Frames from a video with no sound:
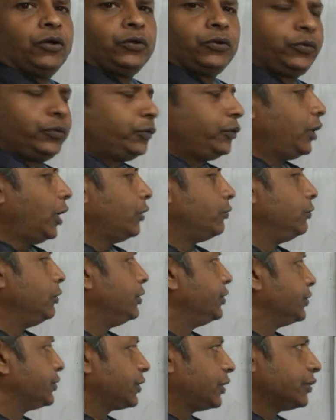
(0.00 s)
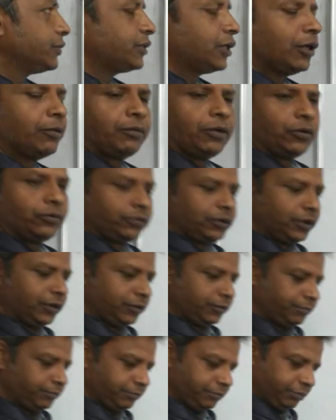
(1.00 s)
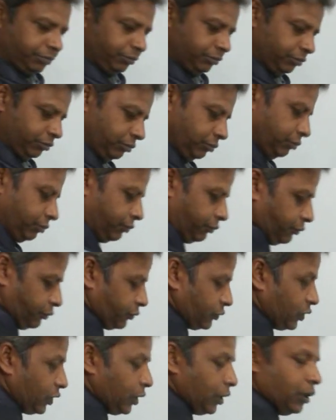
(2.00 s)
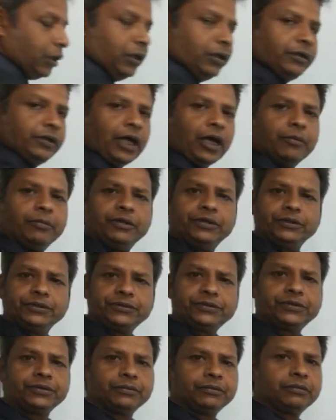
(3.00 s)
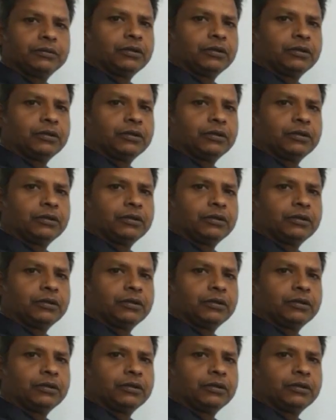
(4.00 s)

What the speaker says: today I will discuss about the diabetes,